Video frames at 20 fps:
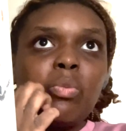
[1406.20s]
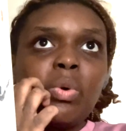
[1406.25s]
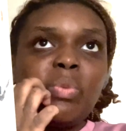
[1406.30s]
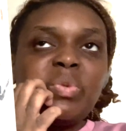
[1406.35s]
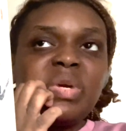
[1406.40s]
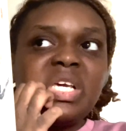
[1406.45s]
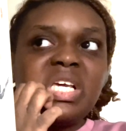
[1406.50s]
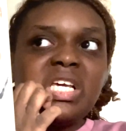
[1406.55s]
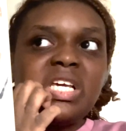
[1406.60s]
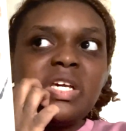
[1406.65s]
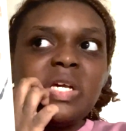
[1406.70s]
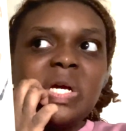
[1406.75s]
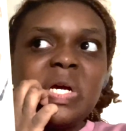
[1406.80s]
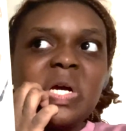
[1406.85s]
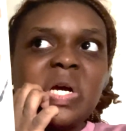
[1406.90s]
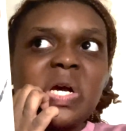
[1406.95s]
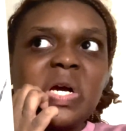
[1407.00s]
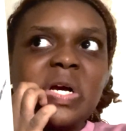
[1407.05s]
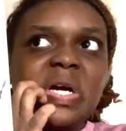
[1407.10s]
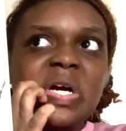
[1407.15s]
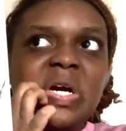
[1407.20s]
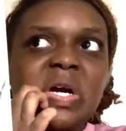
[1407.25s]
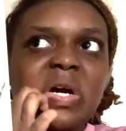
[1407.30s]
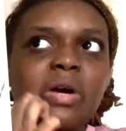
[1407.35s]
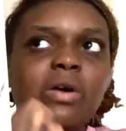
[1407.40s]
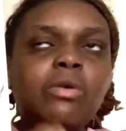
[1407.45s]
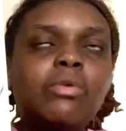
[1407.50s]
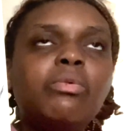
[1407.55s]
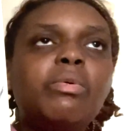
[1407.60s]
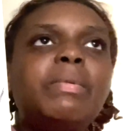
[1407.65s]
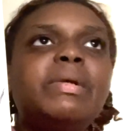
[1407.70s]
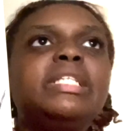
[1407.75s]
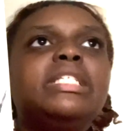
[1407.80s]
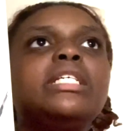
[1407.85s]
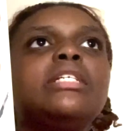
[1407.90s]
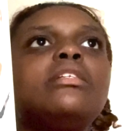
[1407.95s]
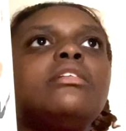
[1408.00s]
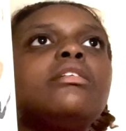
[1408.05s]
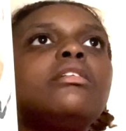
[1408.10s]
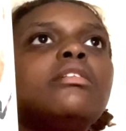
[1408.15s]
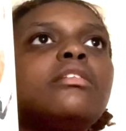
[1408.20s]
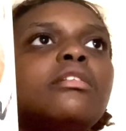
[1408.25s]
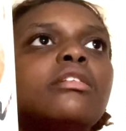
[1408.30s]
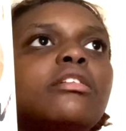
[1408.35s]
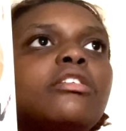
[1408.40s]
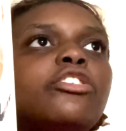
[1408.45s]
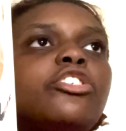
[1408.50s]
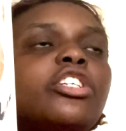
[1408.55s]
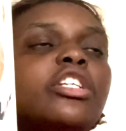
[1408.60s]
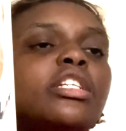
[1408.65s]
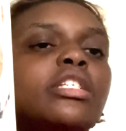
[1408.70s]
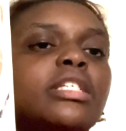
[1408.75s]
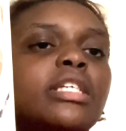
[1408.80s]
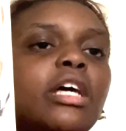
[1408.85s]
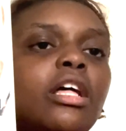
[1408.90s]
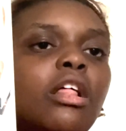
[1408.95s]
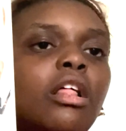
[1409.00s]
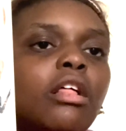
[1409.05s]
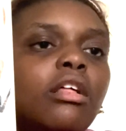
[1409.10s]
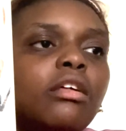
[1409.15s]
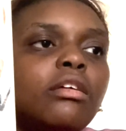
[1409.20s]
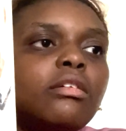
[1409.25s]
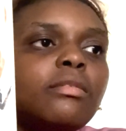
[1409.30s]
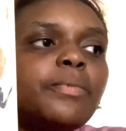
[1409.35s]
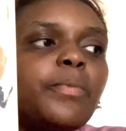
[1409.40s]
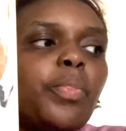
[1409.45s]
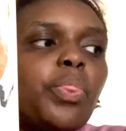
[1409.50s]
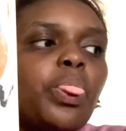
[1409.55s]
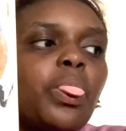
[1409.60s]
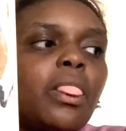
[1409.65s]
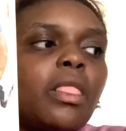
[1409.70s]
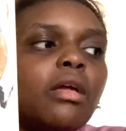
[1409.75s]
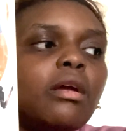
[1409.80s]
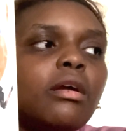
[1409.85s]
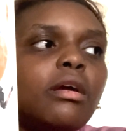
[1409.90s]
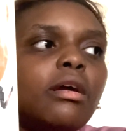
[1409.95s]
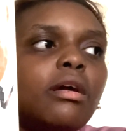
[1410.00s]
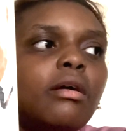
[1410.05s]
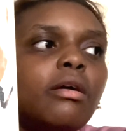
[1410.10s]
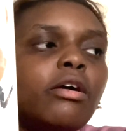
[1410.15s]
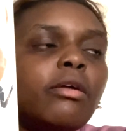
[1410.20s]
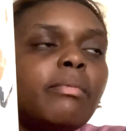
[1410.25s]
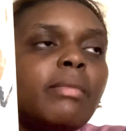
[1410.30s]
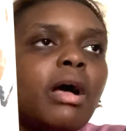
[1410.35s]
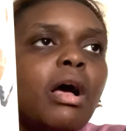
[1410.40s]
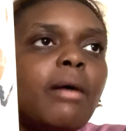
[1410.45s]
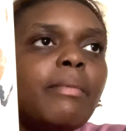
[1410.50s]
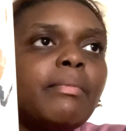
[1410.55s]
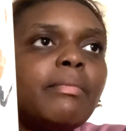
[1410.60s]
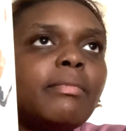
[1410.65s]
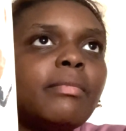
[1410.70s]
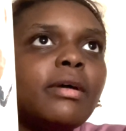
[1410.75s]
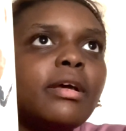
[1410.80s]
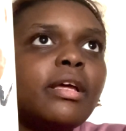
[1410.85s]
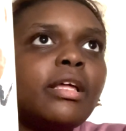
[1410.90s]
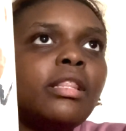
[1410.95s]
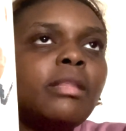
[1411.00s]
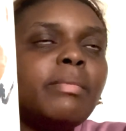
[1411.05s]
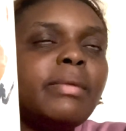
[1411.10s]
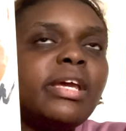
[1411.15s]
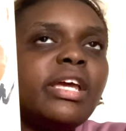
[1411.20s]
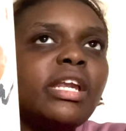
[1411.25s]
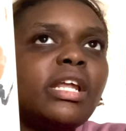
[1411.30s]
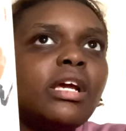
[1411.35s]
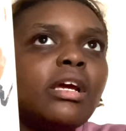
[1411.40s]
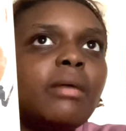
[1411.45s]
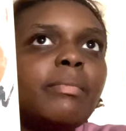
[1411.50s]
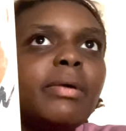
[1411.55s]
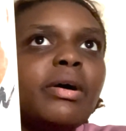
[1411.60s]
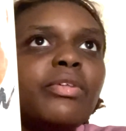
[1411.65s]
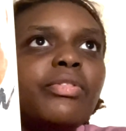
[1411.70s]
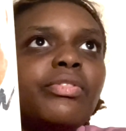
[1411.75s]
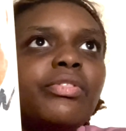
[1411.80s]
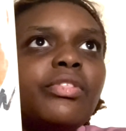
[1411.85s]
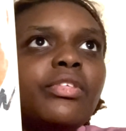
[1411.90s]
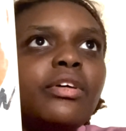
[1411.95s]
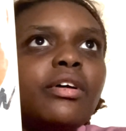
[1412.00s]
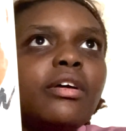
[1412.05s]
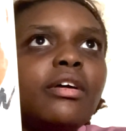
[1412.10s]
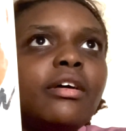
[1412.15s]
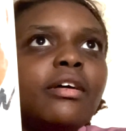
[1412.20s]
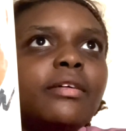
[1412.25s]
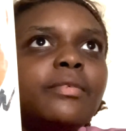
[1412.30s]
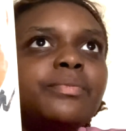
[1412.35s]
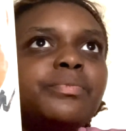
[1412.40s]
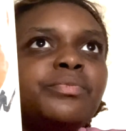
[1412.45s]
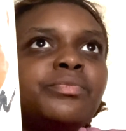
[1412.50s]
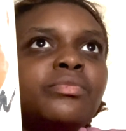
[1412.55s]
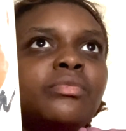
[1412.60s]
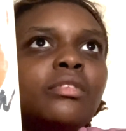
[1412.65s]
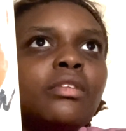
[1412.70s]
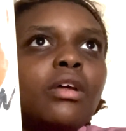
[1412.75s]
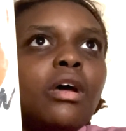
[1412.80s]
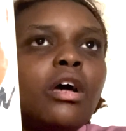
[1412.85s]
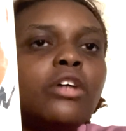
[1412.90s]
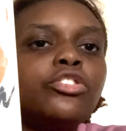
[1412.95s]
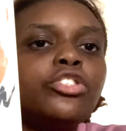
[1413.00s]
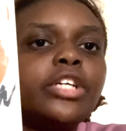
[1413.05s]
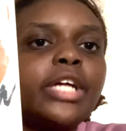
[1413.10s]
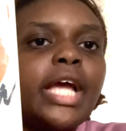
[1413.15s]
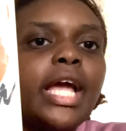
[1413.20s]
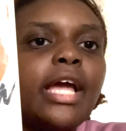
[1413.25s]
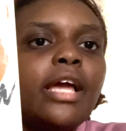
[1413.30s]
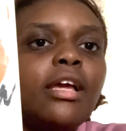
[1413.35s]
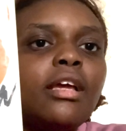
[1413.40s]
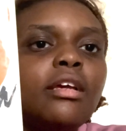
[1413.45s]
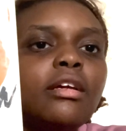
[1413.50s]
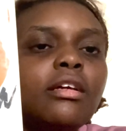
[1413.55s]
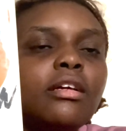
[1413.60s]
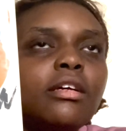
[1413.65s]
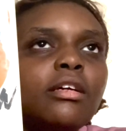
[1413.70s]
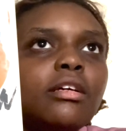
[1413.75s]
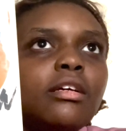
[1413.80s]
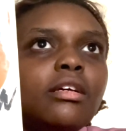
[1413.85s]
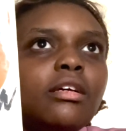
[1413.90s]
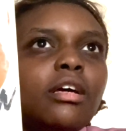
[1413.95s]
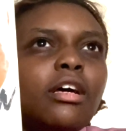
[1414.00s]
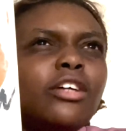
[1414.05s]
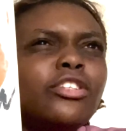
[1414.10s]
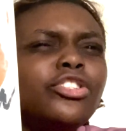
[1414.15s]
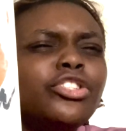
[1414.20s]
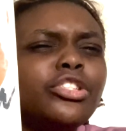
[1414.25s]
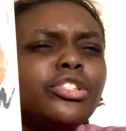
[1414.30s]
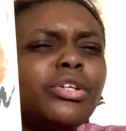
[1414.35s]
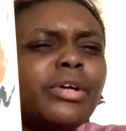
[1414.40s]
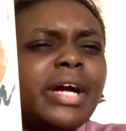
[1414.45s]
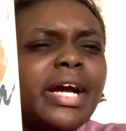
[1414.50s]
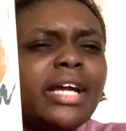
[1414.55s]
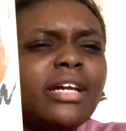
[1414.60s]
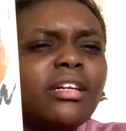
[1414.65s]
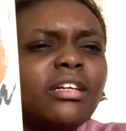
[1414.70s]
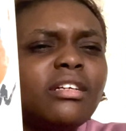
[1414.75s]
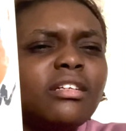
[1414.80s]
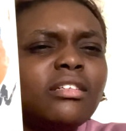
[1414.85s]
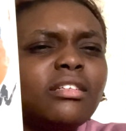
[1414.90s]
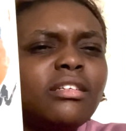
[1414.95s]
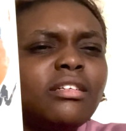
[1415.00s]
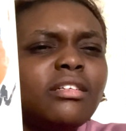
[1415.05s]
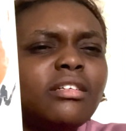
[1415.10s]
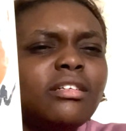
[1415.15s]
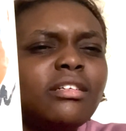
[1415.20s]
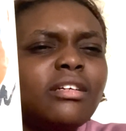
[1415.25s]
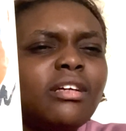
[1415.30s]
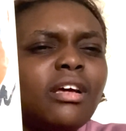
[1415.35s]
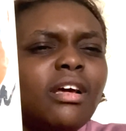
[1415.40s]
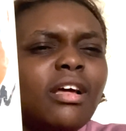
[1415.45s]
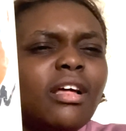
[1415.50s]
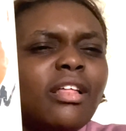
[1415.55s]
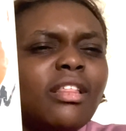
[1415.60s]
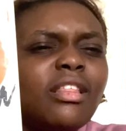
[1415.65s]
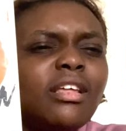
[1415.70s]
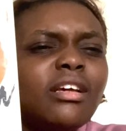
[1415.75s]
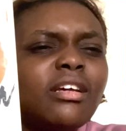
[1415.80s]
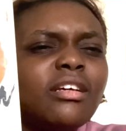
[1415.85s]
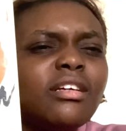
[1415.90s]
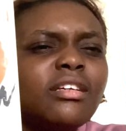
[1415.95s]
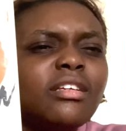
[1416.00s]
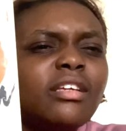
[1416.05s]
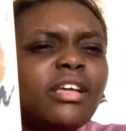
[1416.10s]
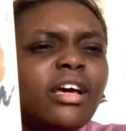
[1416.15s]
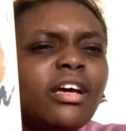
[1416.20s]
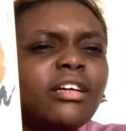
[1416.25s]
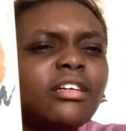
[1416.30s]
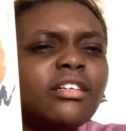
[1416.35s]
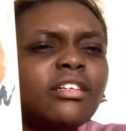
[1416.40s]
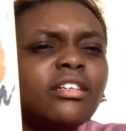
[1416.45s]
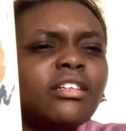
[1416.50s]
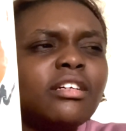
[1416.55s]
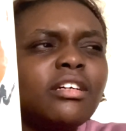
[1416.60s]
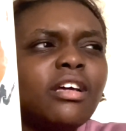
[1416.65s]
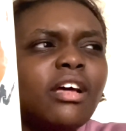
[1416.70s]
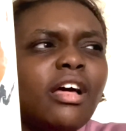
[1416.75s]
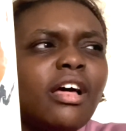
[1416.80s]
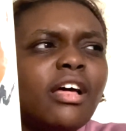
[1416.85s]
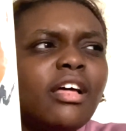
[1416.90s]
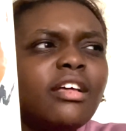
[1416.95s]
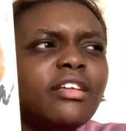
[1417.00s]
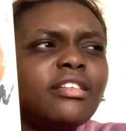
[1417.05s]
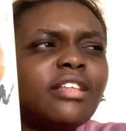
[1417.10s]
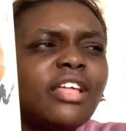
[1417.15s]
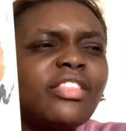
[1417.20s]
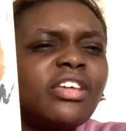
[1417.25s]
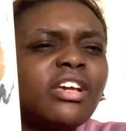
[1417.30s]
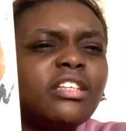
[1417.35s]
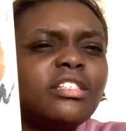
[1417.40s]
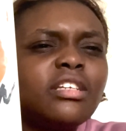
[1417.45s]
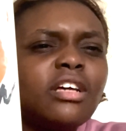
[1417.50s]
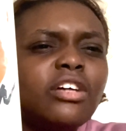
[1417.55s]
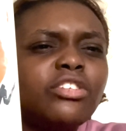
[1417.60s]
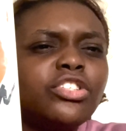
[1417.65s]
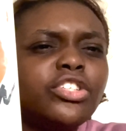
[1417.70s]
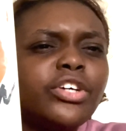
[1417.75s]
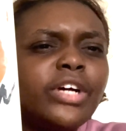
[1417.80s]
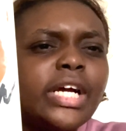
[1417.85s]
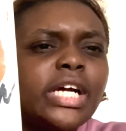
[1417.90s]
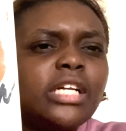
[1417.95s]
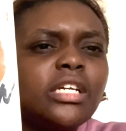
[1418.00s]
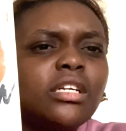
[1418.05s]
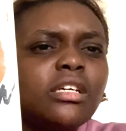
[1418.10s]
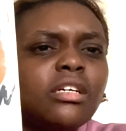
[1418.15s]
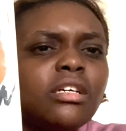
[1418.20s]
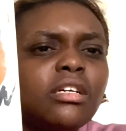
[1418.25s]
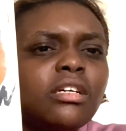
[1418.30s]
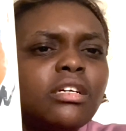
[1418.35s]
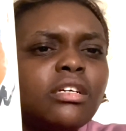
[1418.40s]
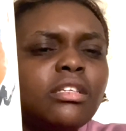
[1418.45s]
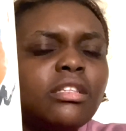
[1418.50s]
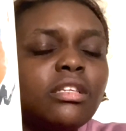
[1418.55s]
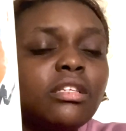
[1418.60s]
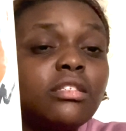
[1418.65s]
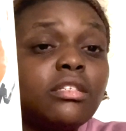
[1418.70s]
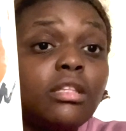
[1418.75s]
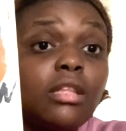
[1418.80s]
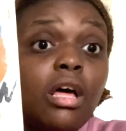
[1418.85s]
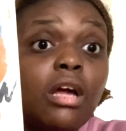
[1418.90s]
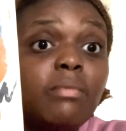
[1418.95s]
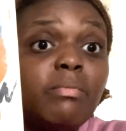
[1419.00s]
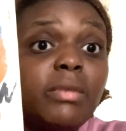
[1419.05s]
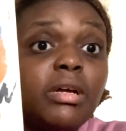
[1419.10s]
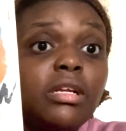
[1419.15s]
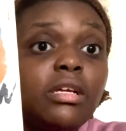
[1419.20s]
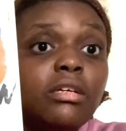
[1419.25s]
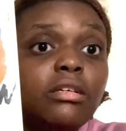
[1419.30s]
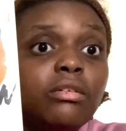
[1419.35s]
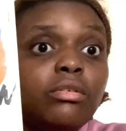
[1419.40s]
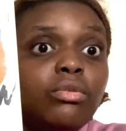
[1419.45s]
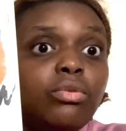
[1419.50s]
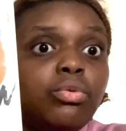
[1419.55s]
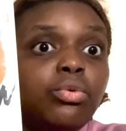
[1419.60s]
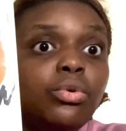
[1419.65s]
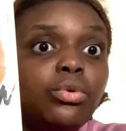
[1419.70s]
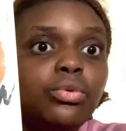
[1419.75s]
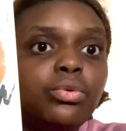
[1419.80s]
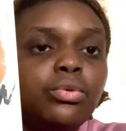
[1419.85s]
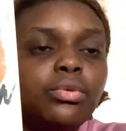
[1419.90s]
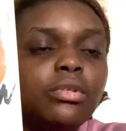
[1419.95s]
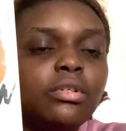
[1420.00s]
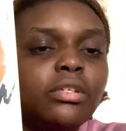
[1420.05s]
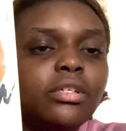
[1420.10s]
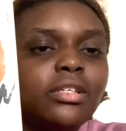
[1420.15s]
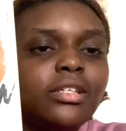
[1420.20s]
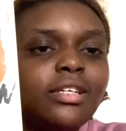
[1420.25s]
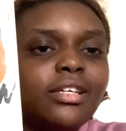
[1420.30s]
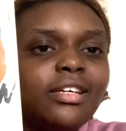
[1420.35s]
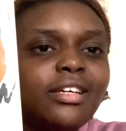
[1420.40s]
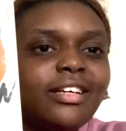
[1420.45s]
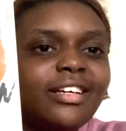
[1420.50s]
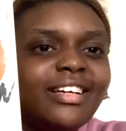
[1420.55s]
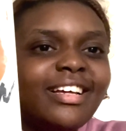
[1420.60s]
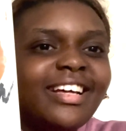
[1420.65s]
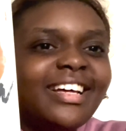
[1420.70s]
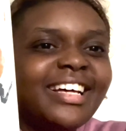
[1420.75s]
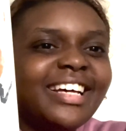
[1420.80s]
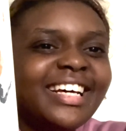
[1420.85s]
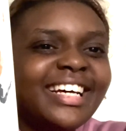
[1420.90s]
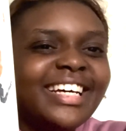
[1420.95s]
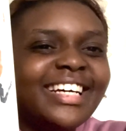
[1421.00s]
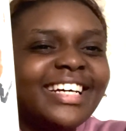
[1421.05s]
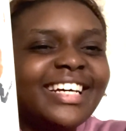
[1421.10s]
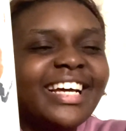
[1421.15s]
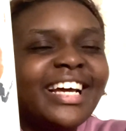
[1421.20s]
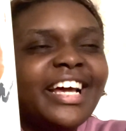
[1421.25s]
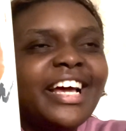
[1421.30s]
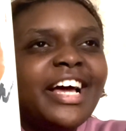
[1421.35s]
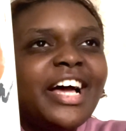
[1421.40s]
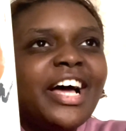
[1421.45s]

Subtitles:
when we didn't she didn't tell her mom in the beginning about the 100K, 100 grand. I think yeah, I think it's 100 grand. It's a lot of money. Whew.